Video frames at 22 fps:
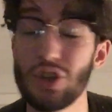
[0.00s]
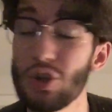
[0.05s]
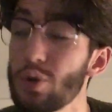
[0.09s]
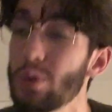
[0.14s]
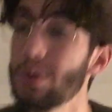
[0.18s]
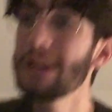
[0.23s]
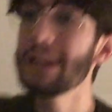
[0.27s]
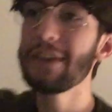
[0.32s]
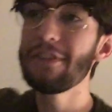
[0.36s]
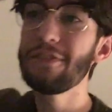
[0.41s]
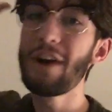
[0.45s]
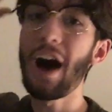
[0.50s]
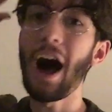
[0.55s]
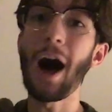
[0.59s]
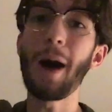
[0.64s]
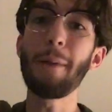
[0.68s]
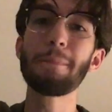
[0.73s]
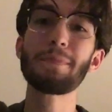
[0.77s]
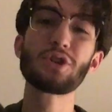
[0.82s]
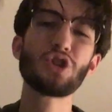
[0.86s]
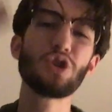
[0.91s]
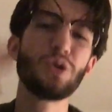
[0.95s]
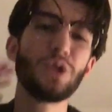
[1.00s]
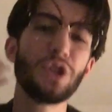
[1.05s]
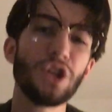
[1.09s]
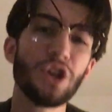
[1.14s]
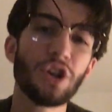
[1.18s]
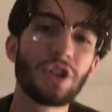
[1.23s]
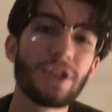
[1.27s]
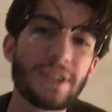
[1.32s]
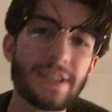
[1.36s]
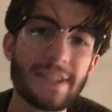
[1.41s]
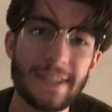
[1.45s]
to live up to
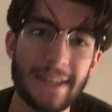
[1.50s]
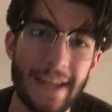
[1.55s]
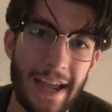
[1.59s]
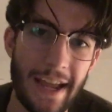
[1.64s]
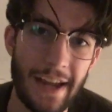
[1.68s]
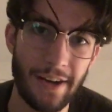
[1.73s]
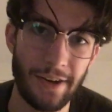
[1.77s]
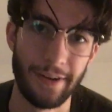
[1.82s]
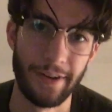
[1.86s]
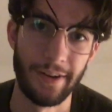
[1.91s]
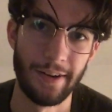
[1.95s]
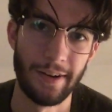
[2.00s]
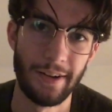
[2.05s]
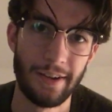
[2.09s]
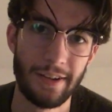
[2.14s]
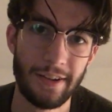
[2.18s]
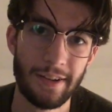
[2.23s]
your standard.